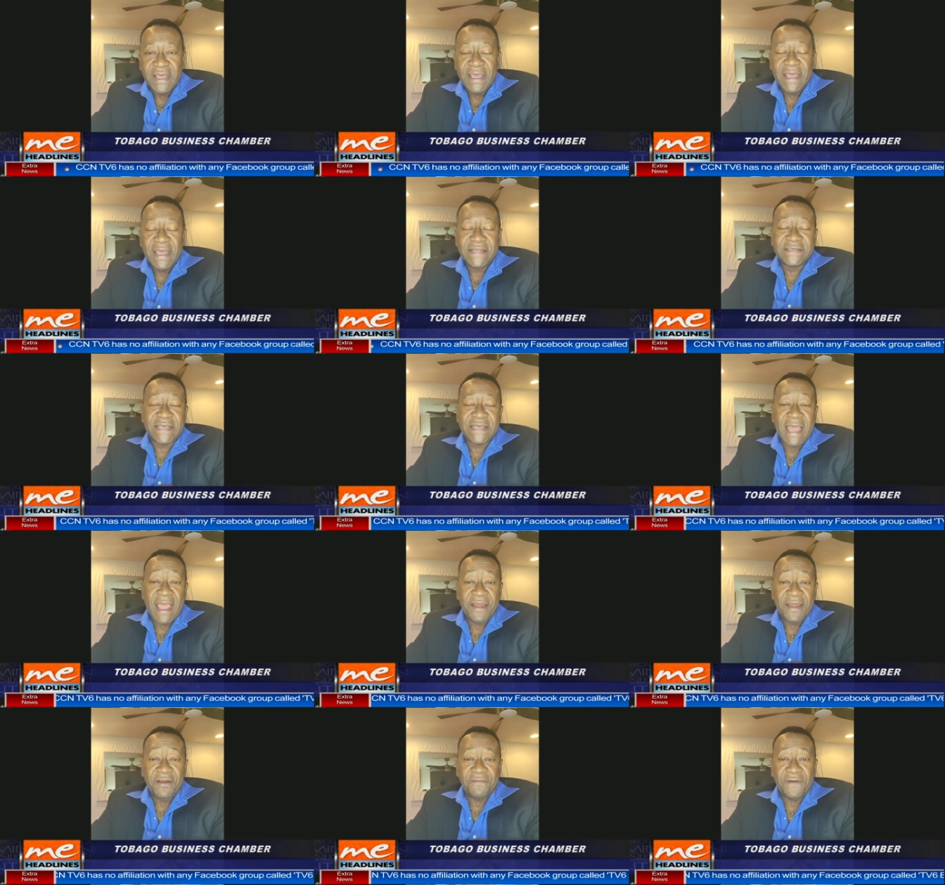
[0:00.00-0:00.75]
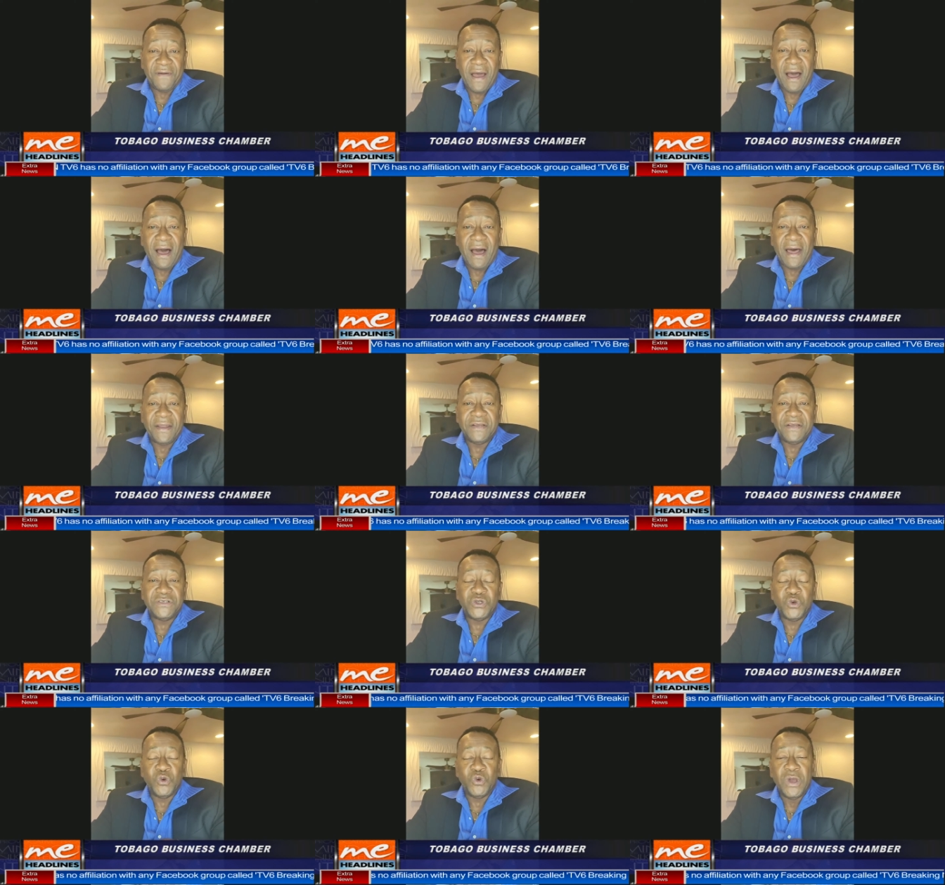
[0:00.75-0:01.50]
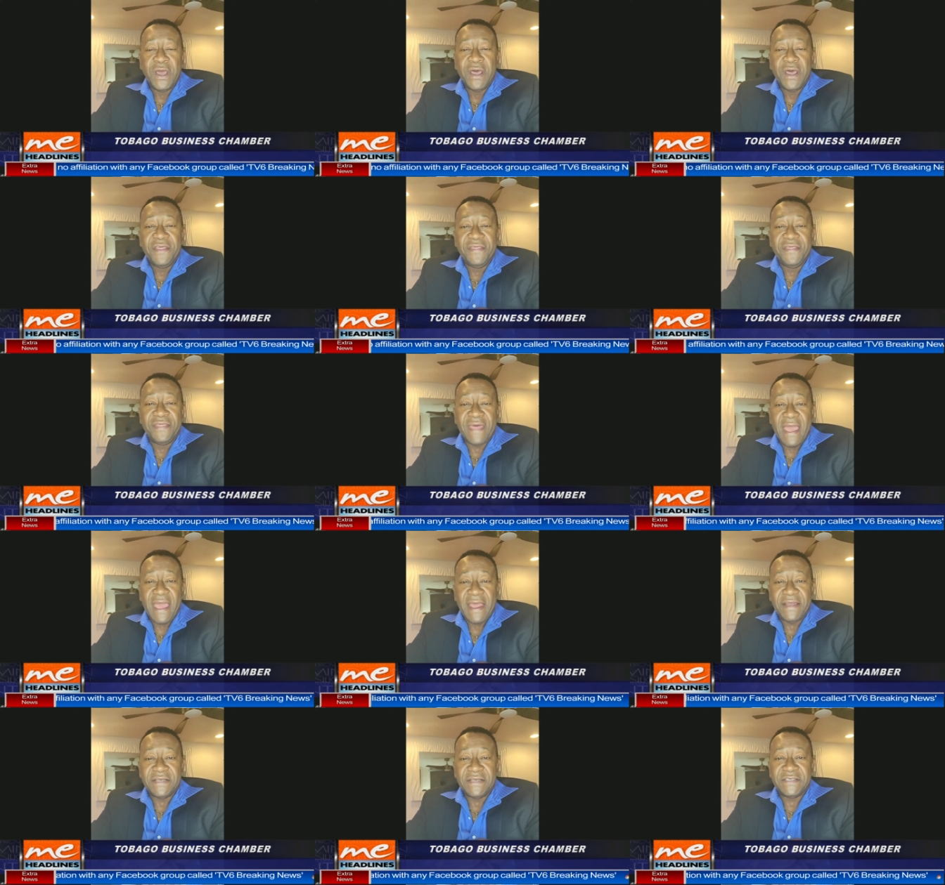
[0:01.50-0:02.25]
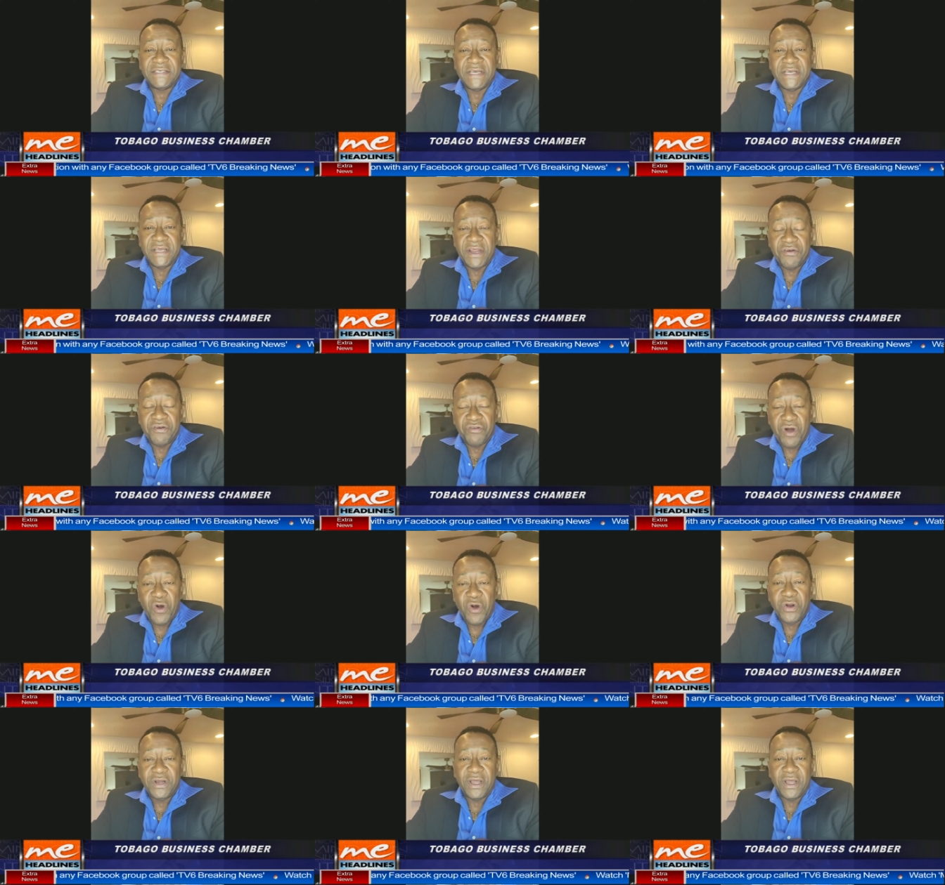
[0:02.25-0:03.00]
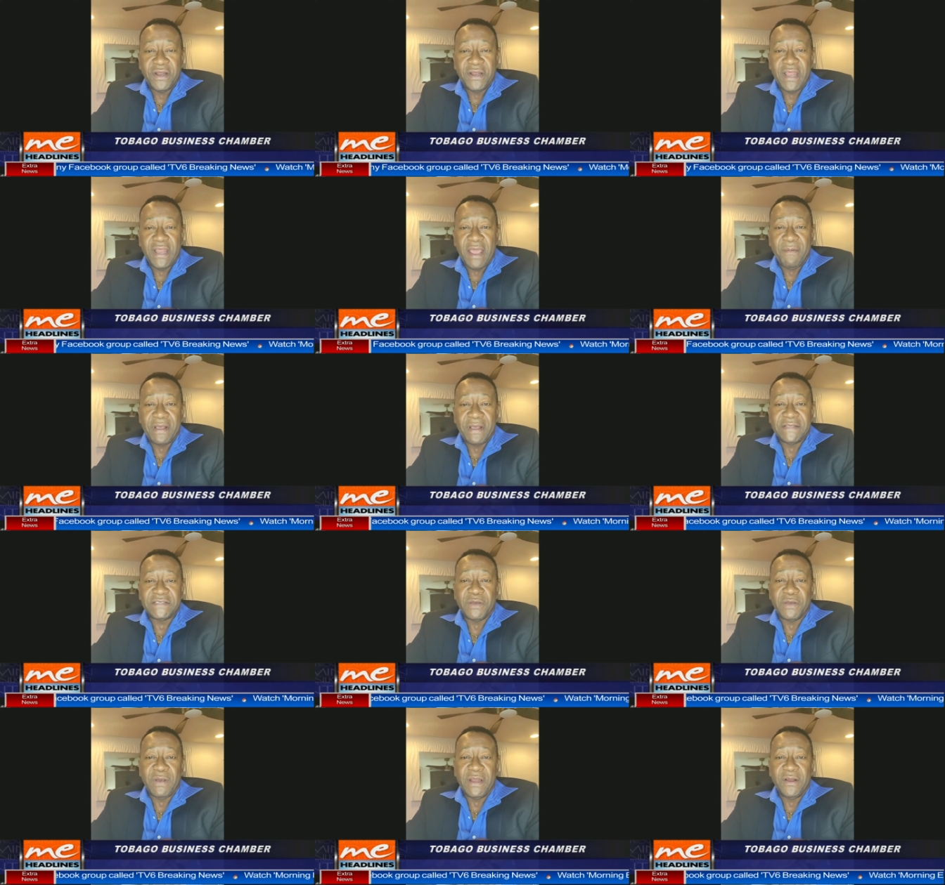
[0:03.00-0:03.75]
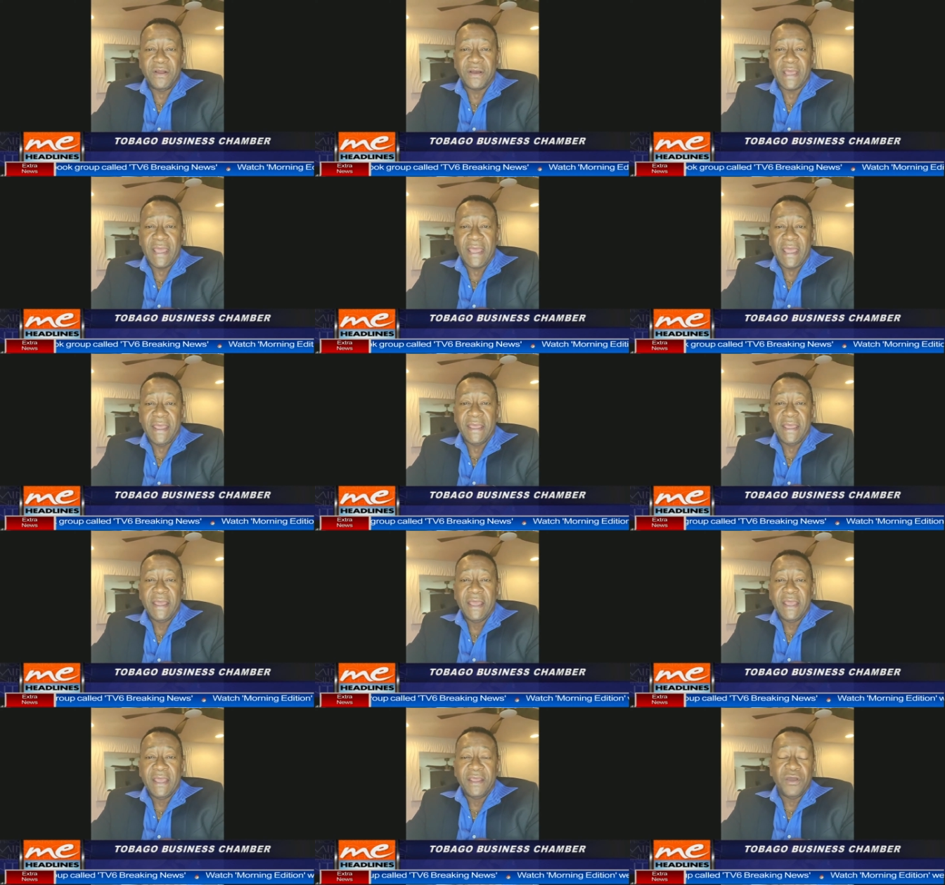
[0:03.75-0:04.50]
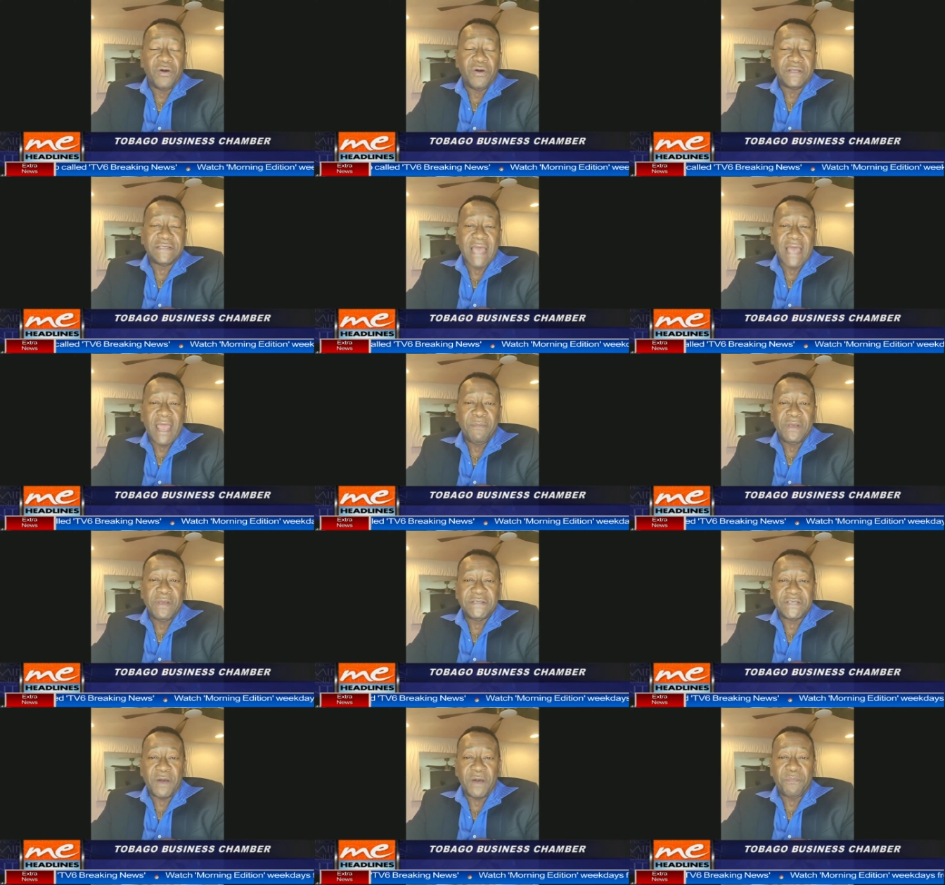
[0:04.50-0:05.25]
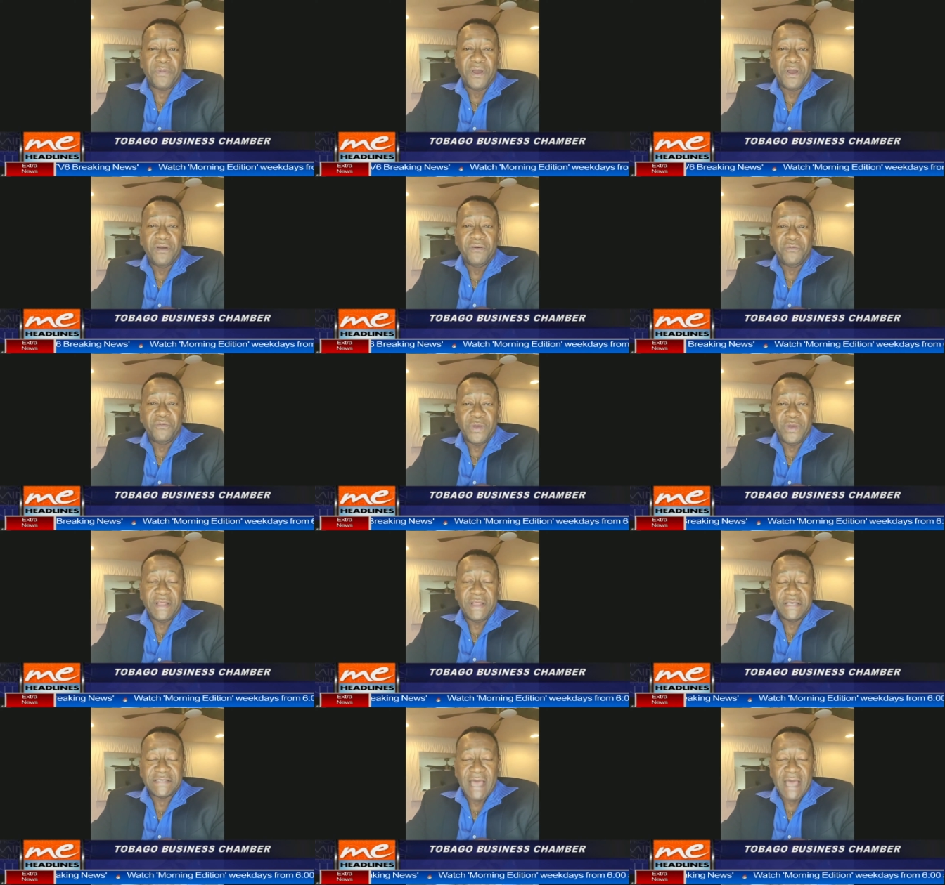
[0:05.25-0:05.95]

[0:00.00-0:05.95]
it's kind of hard to then turn around on them and say, well, look, hey, your time is up with this